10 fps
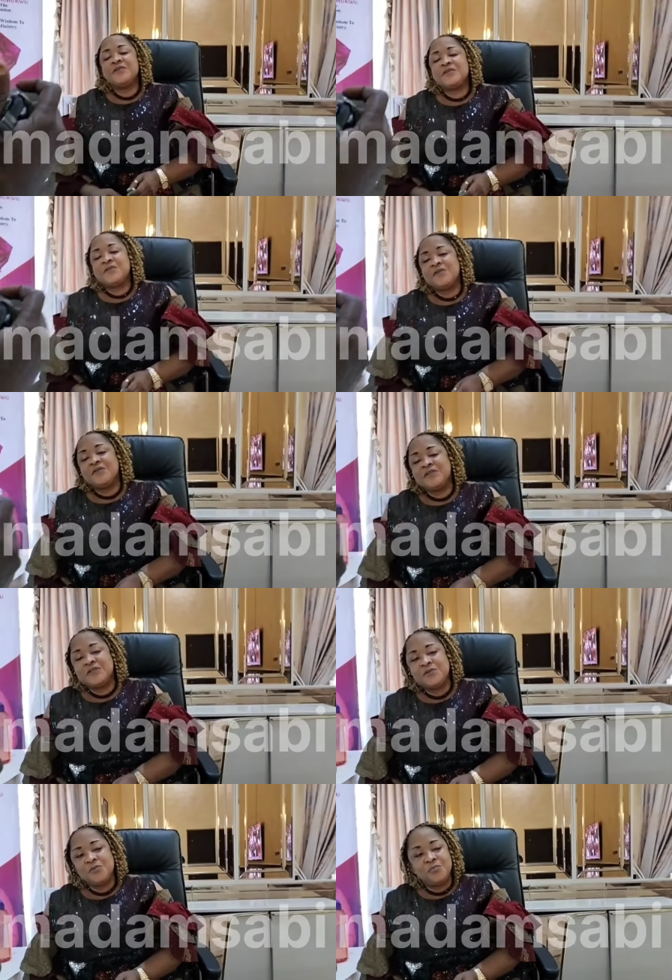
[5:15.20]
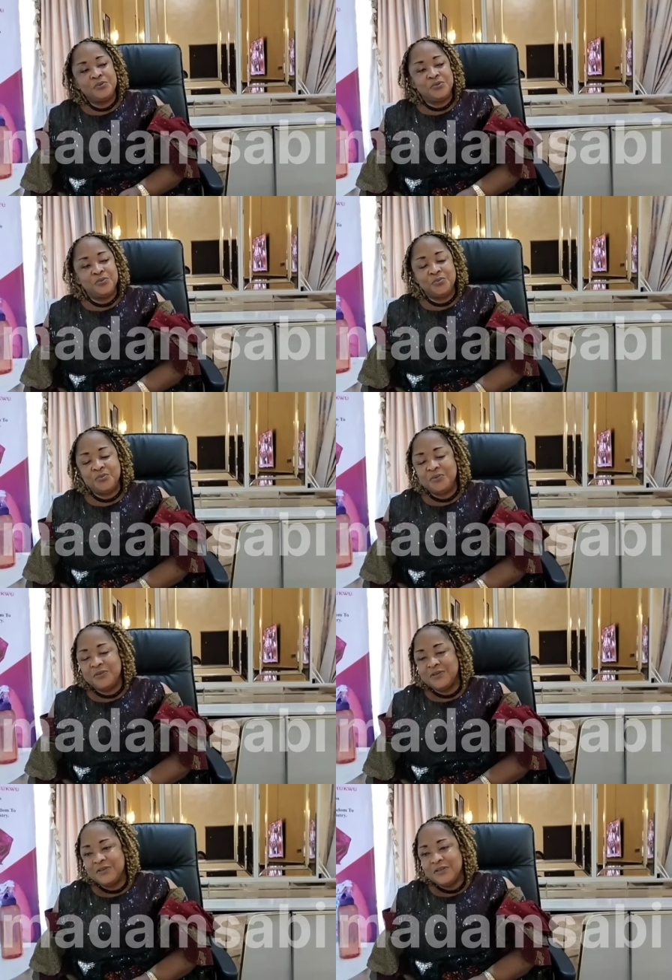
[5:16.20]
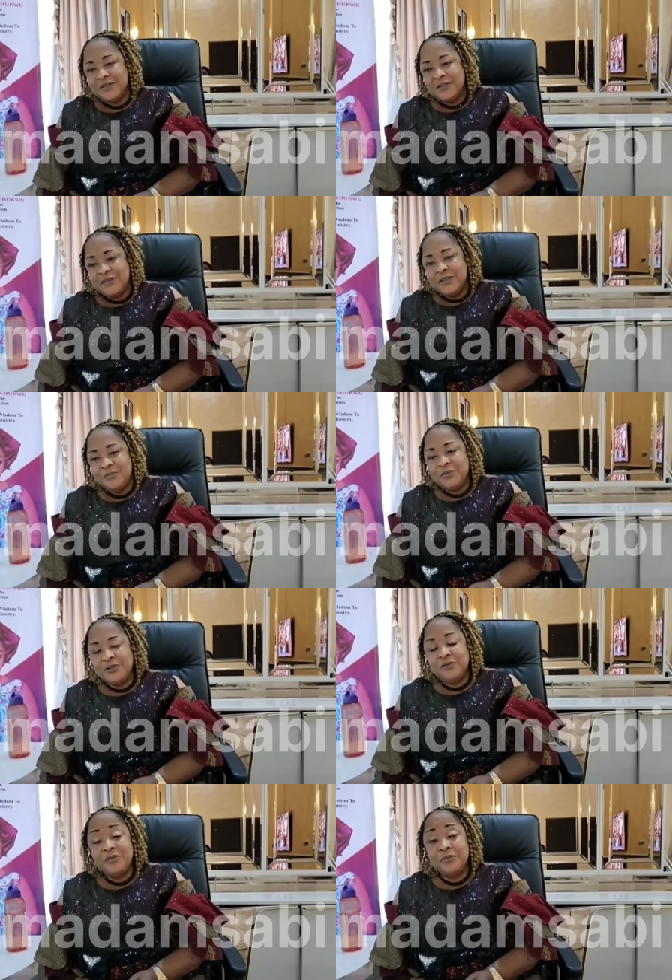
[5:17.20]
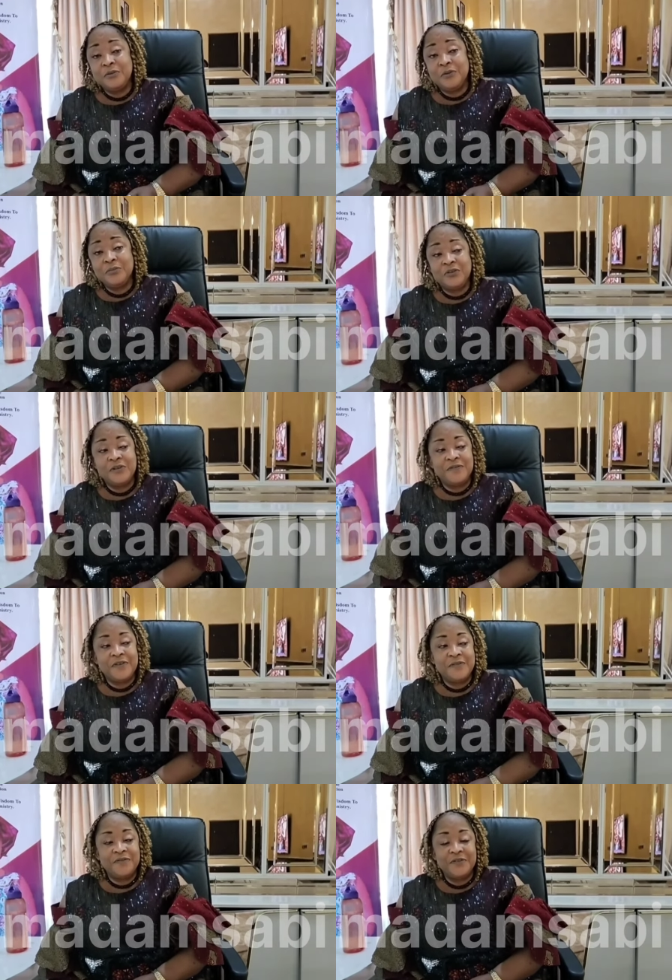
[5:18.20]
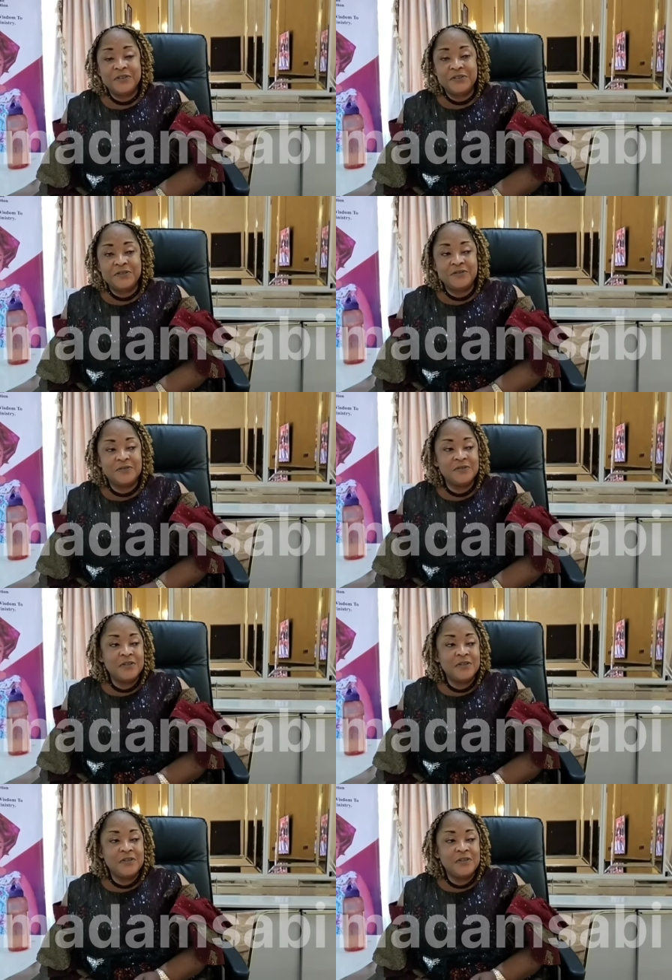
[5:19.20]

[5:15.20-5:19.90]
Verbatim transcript: Dr. Ngozi Obichukwu. I'm the Honorable Commissioner for Aviation,